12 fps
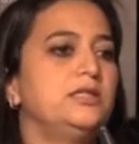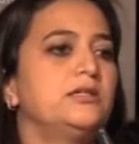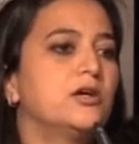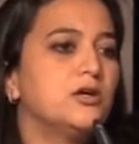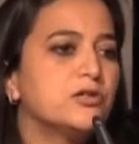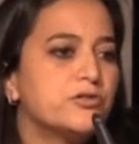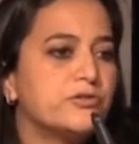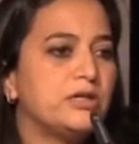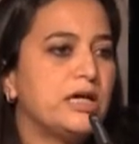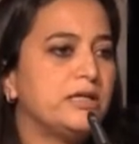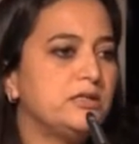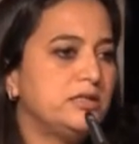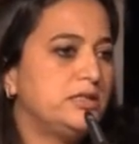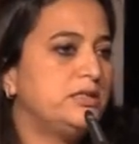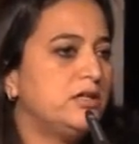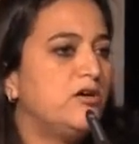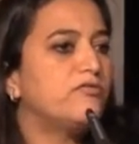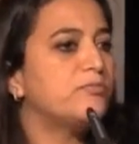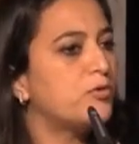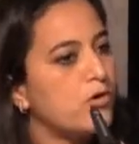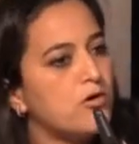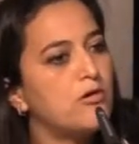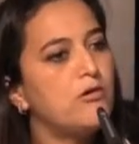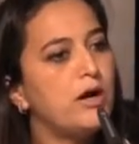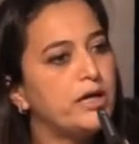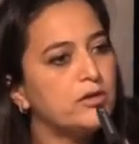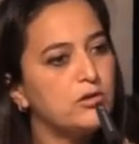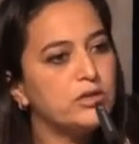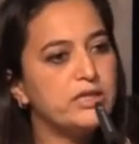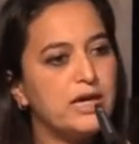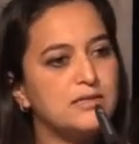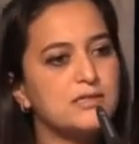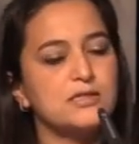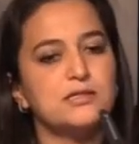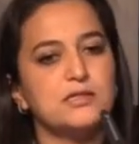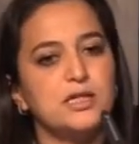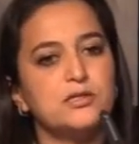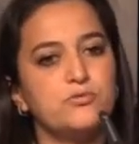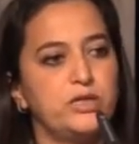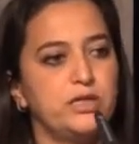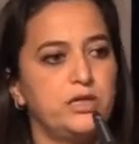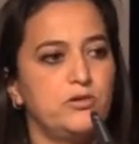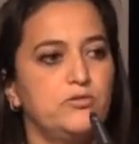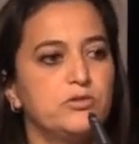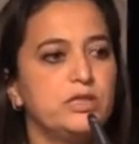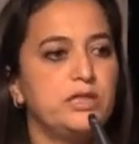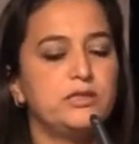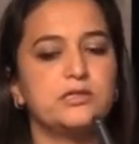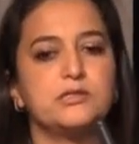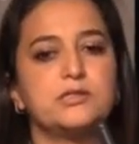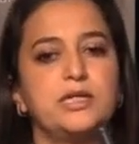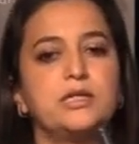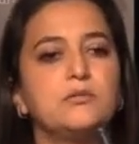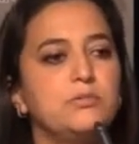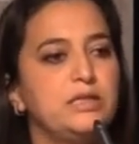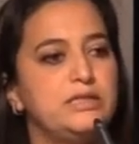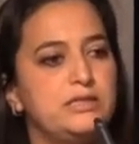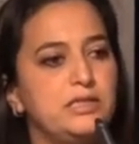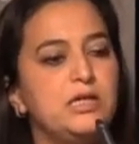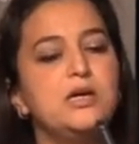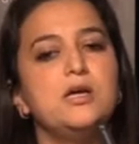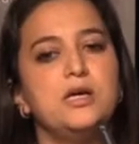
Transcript: the cultural identity of Morocco, and all the assets that we include in sustainability